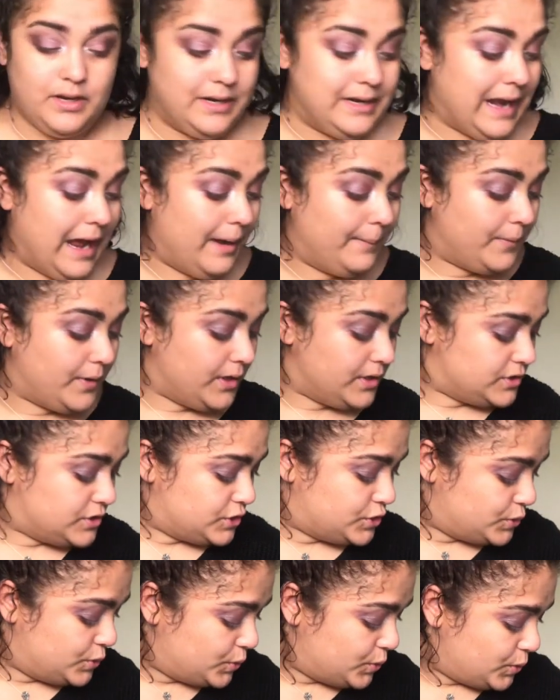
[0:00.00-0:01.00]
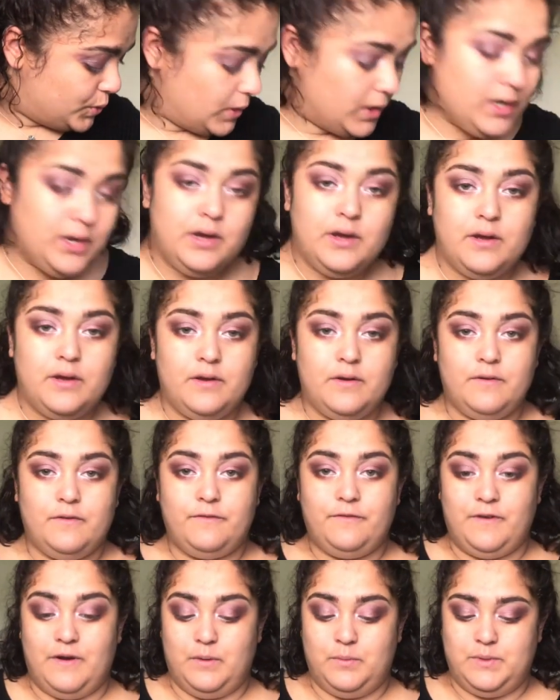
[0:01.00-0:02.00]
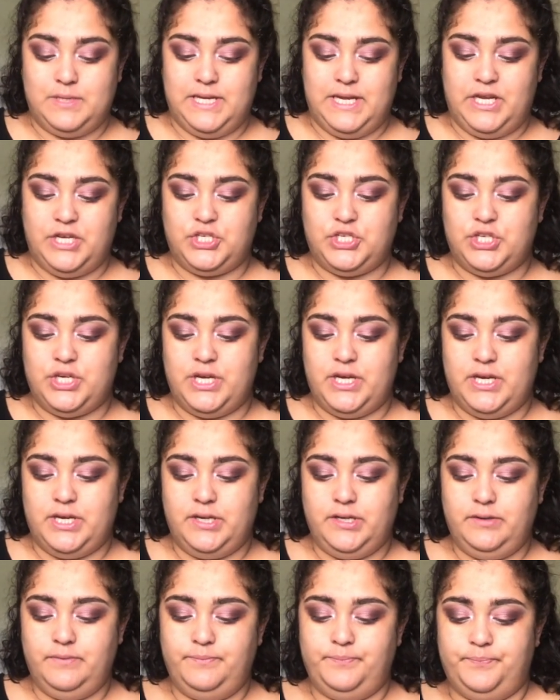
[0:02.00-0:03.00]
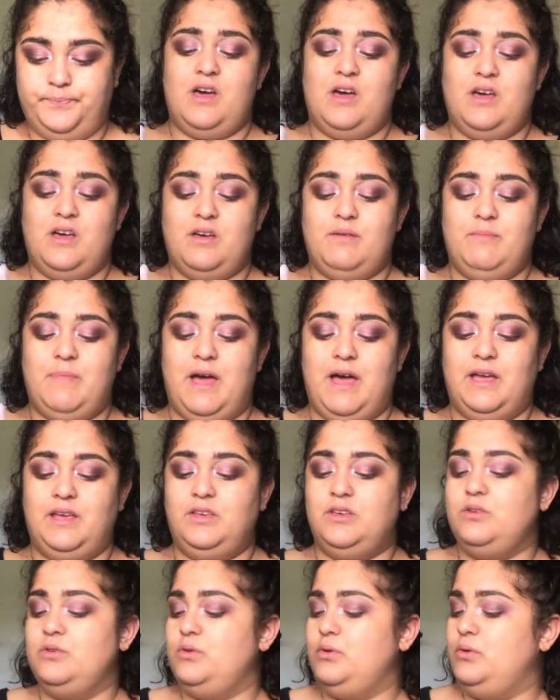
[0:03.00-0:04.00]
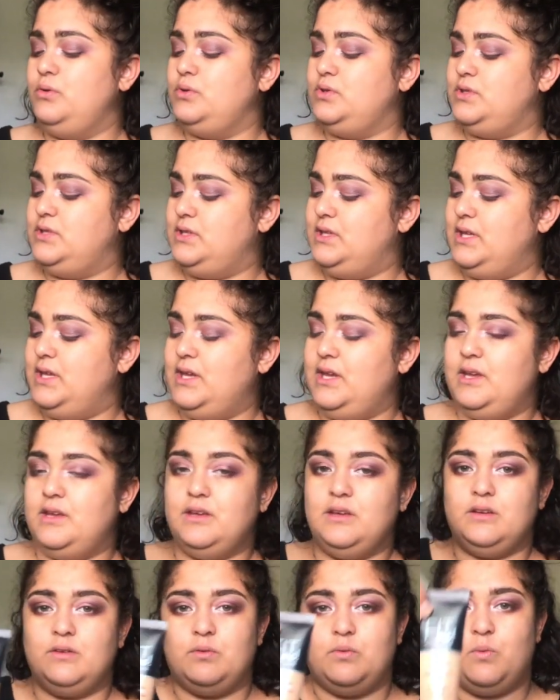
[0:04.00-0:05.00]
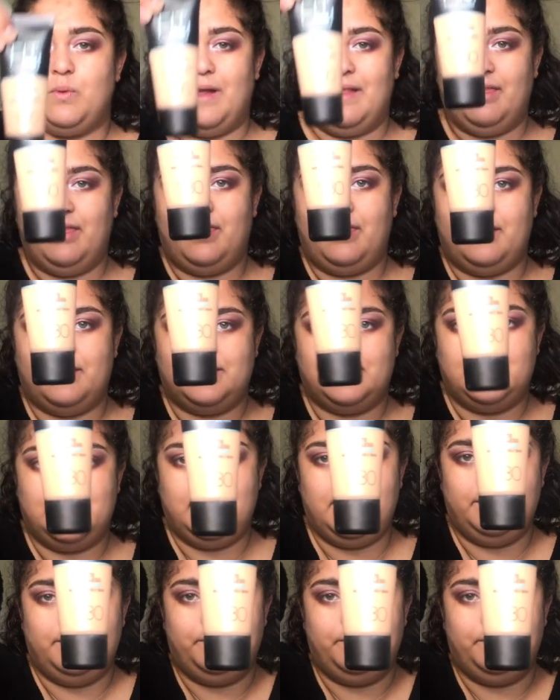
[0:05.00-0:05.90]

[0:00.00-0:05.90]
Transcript: Now I'm going to do foundation. I use the 130.